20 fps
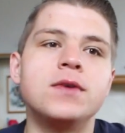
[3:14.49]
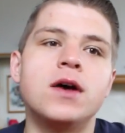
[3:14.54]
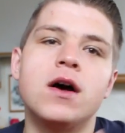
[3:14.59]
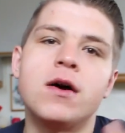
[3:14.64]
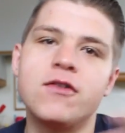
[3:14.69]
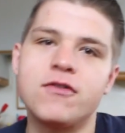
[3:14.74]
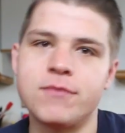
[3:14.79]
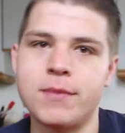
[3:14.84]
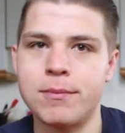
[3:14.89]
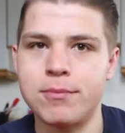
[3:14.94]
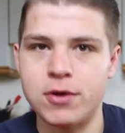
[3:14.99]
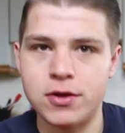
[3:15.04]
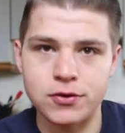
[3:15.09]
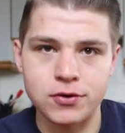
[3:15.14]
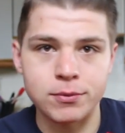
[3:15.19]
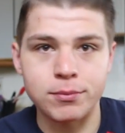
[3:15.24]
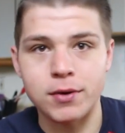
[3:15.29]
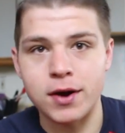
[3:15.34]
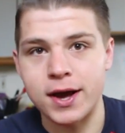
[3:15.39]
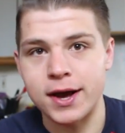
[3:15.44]
Uh, if my
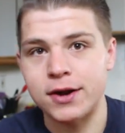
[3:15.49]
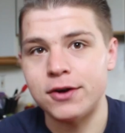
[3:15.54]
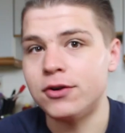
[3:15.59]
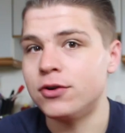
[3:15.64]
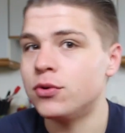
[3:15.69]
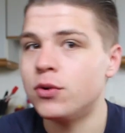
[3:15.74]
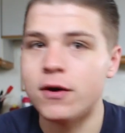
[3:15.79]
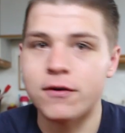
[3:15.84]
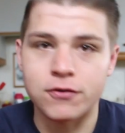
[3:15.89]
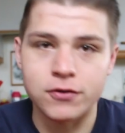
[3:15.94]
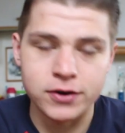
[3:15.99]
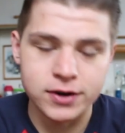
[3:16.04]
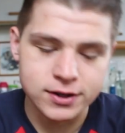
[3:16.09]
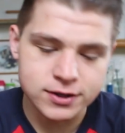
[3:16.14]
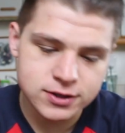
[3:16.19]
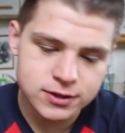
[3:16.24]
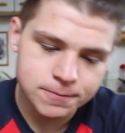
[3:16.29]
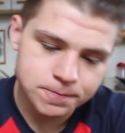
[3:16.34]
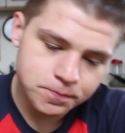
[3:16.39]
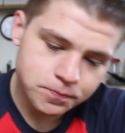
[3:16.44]
brother Brian or whoever it
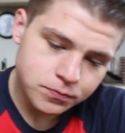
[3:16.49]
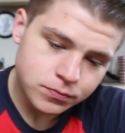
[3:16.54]
is,